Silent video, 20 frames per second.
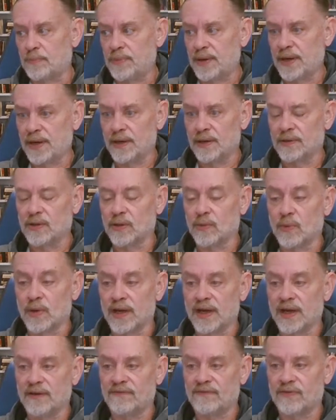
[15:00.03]
prepared the
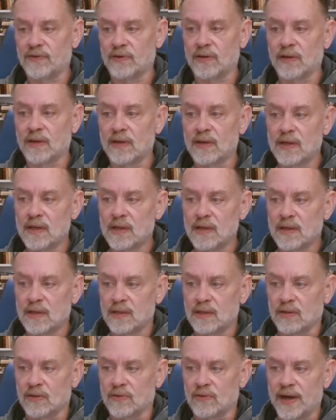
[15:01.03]
way for
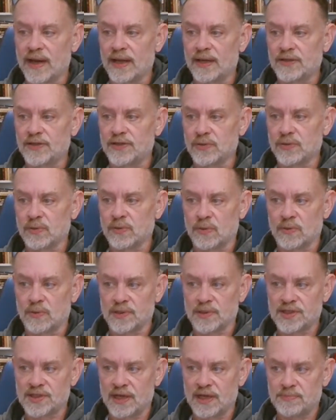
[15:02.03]
a gradual
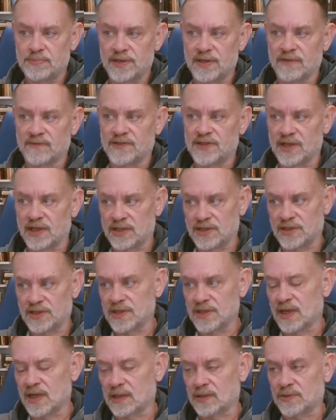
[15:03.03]
reception of
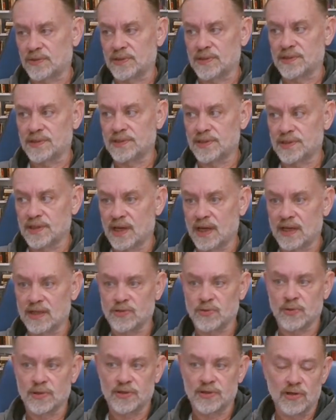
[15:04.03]
such doctrines
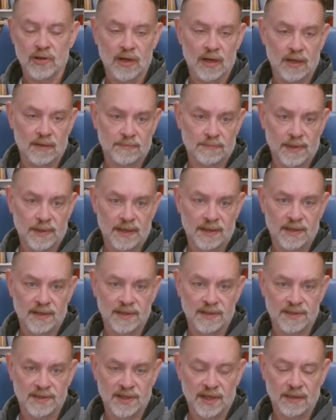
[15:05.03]
as were taught by
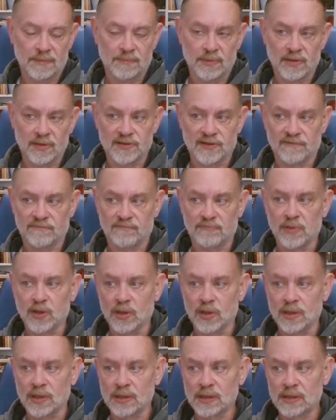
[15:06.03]
the disciples of
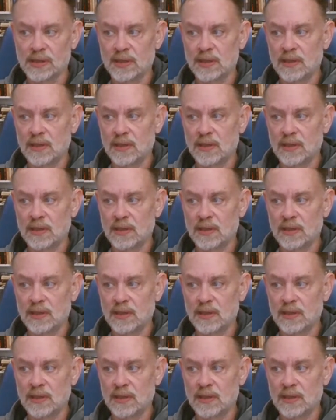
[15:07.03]
Bull,